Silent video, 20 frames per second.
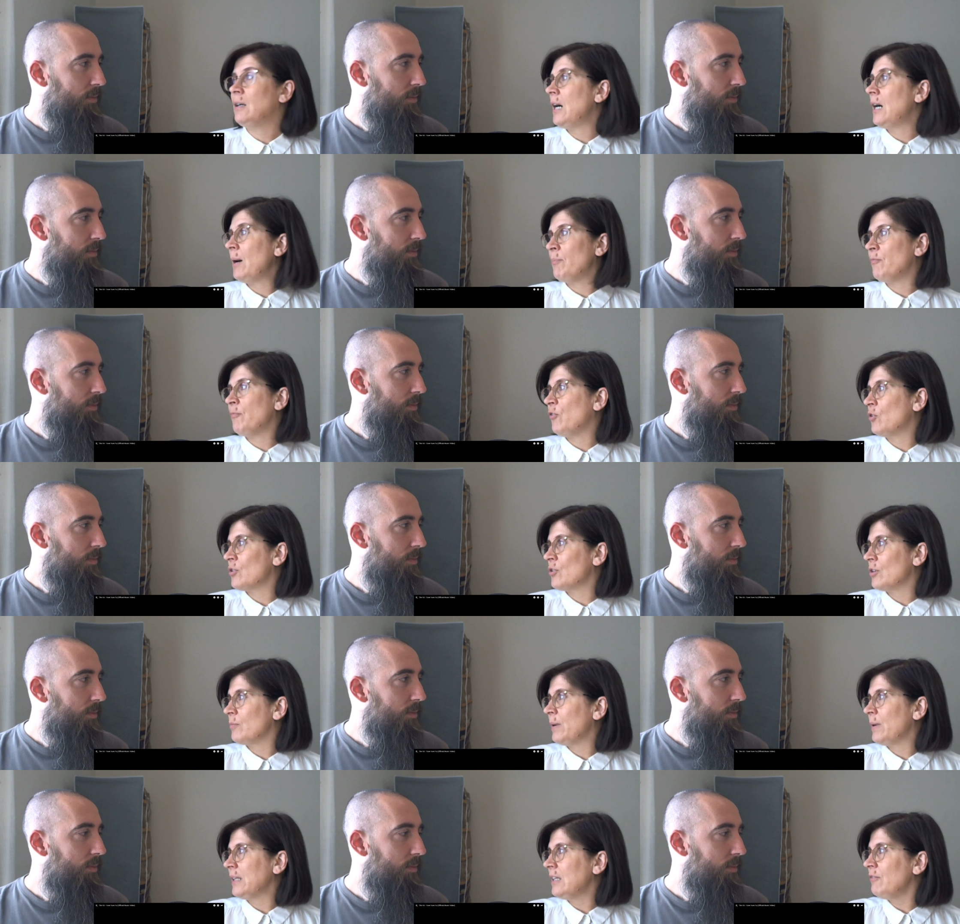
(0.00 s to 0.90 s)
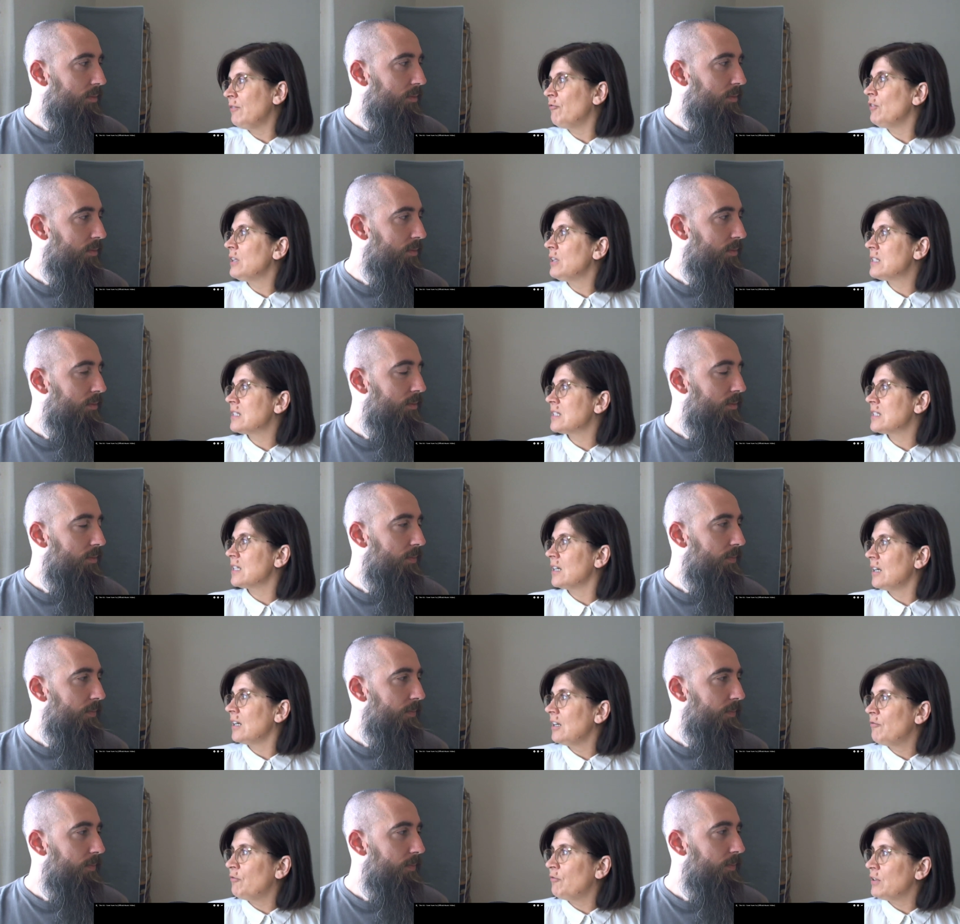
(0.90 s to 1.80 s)
Speaker 1: up for it but if mm. it's
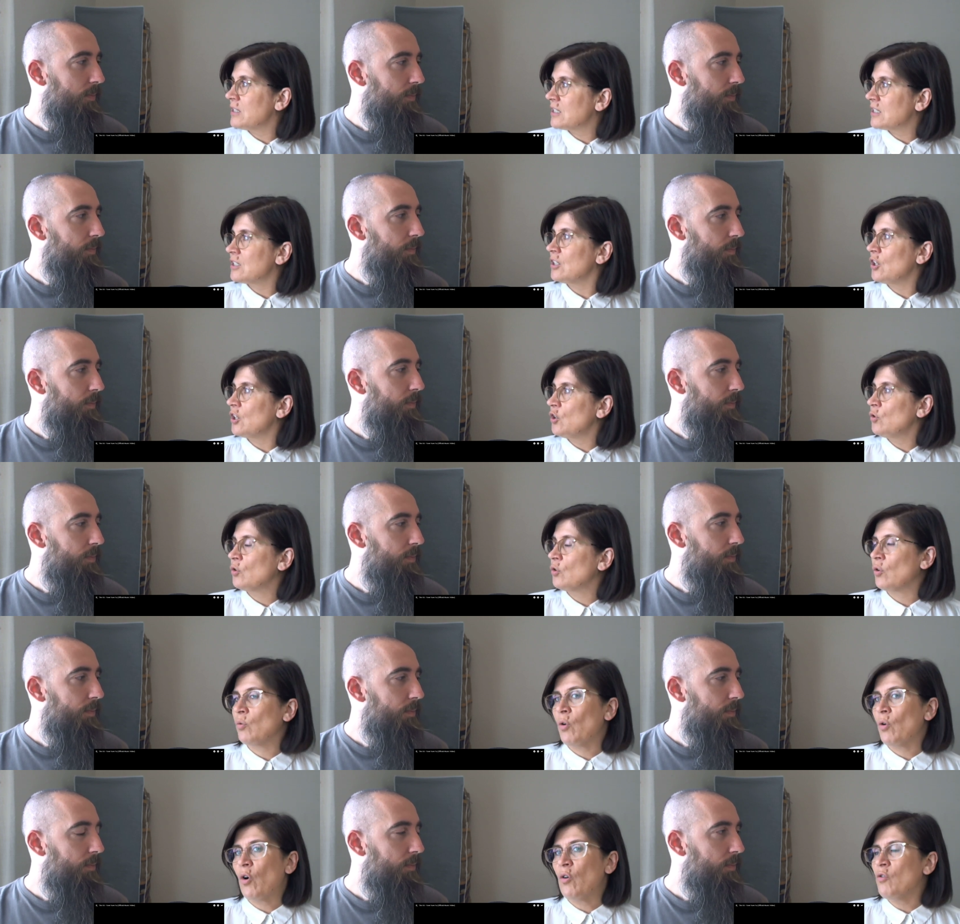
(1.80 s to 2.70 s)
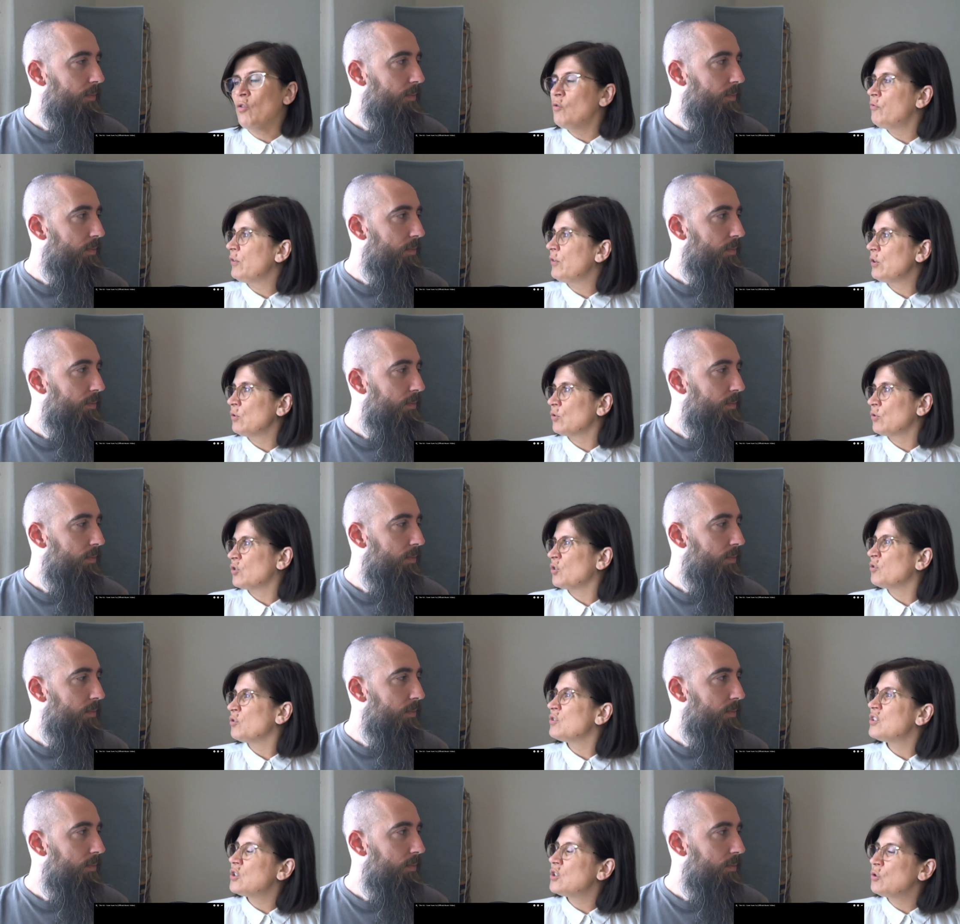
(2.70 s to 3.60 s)
if it's you know overuse
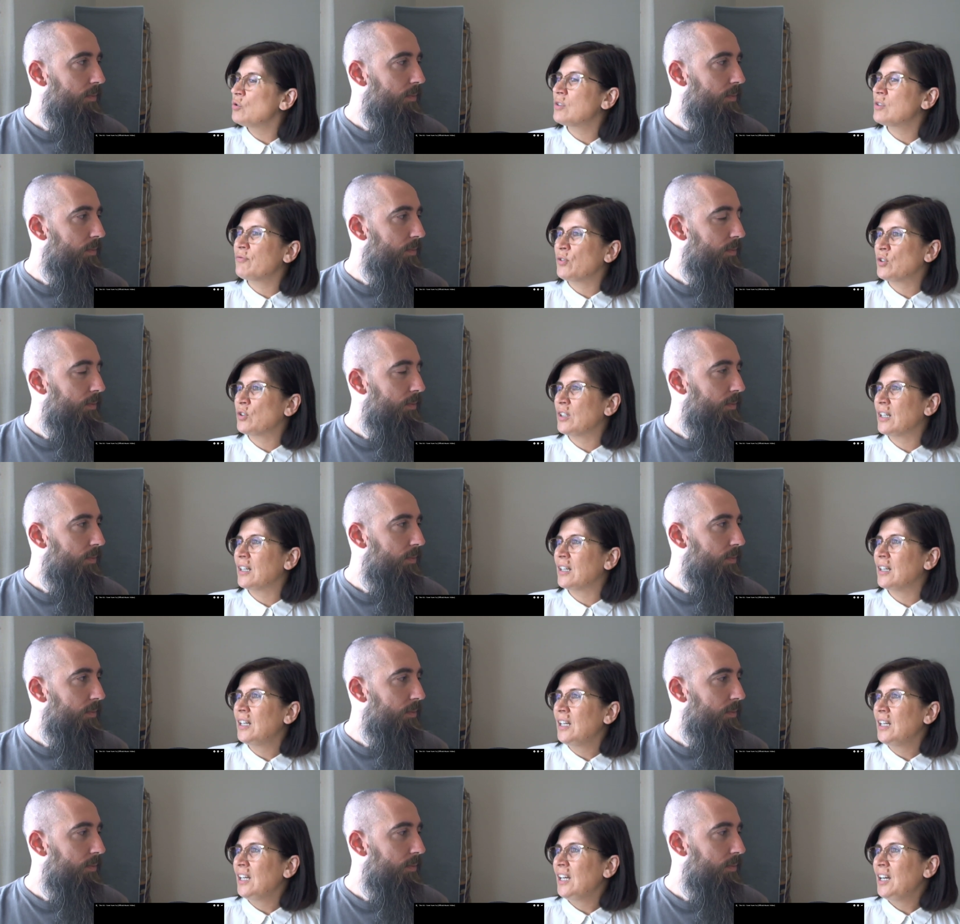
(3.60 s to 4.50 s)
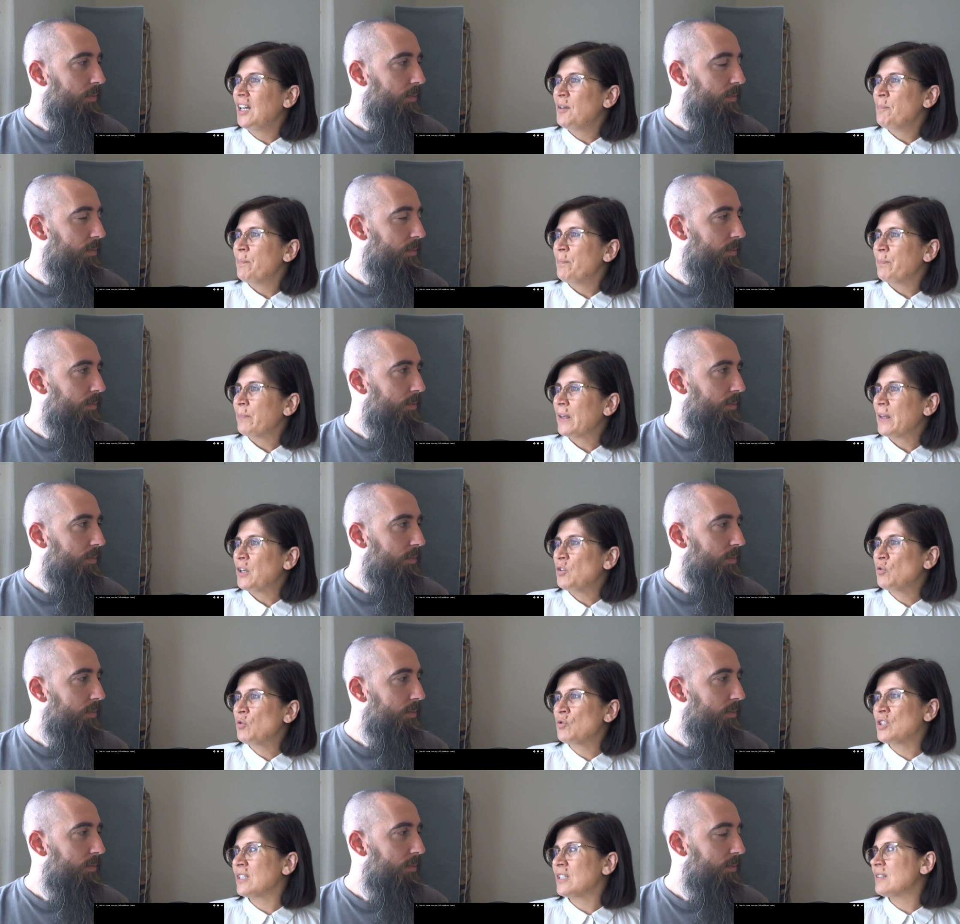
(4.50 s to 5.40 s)
or it's used for the
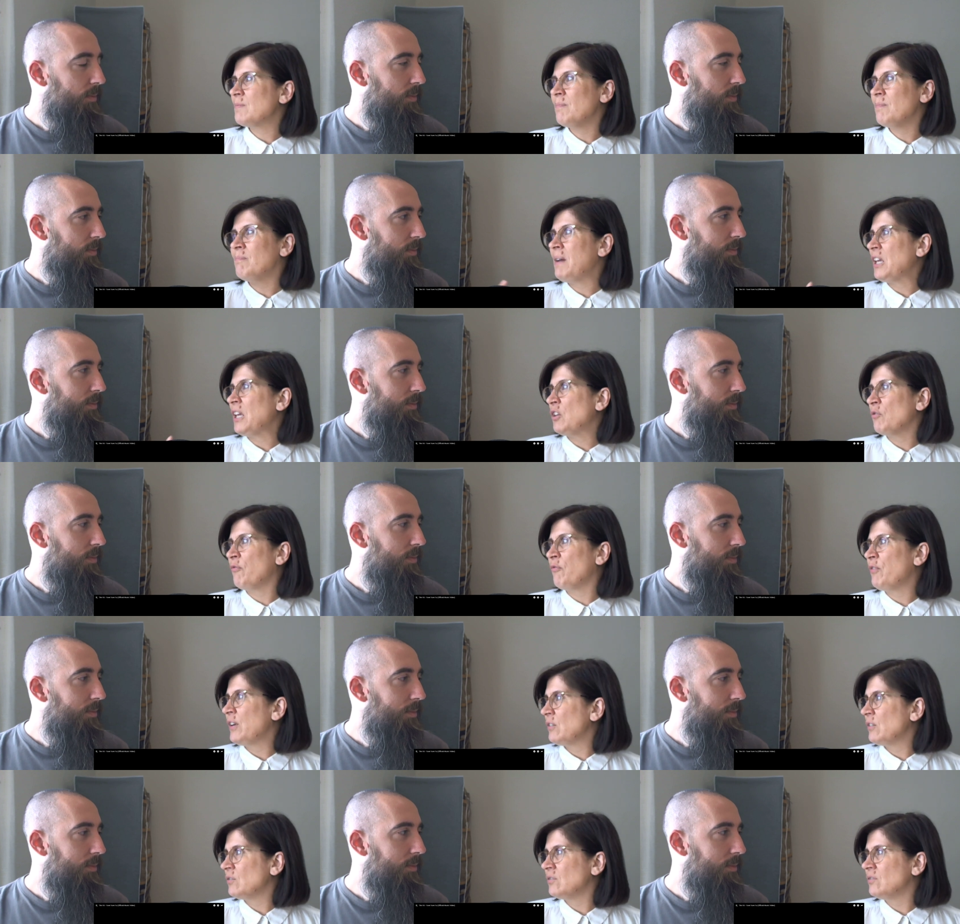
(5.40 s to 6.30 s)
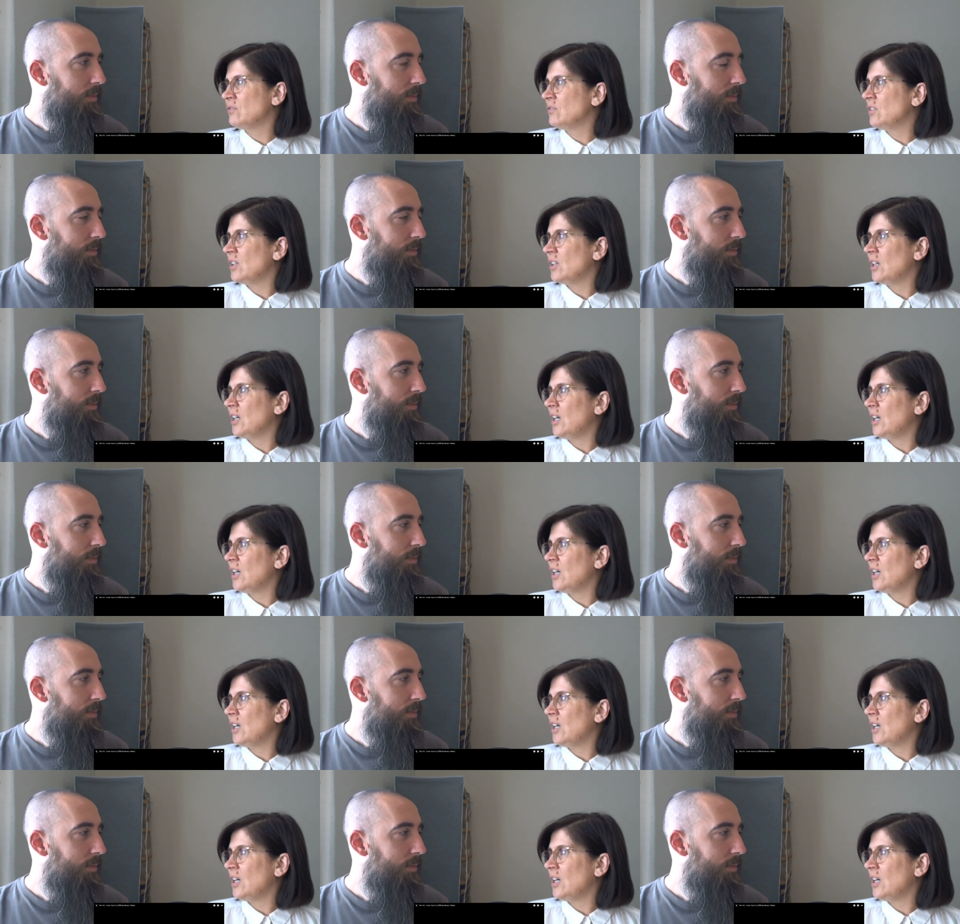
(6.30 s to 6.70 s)
to just make you feel